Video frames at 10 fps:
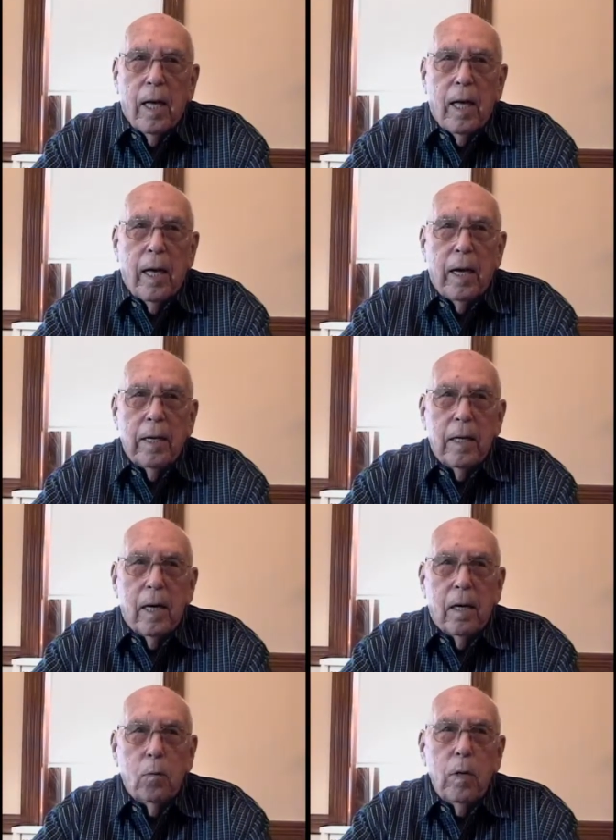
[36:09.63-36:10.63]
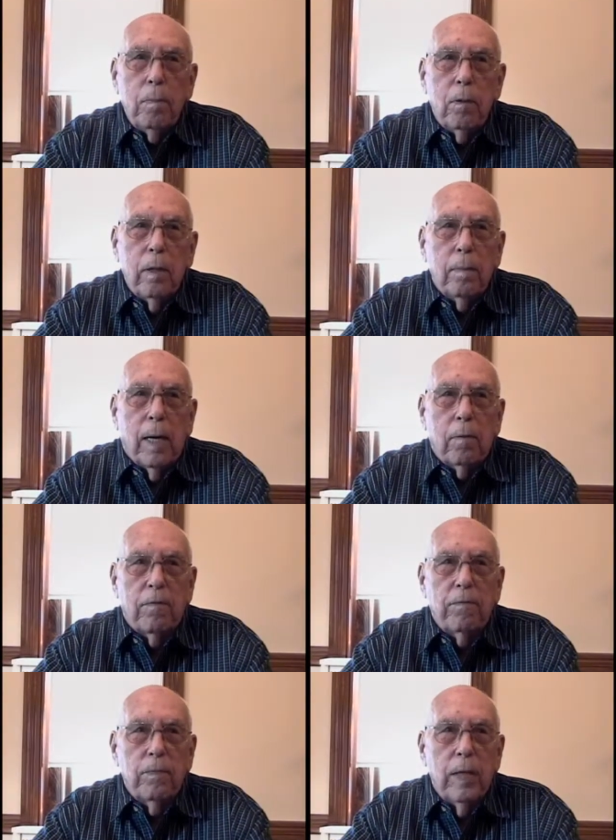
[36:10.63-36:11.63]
And we put about,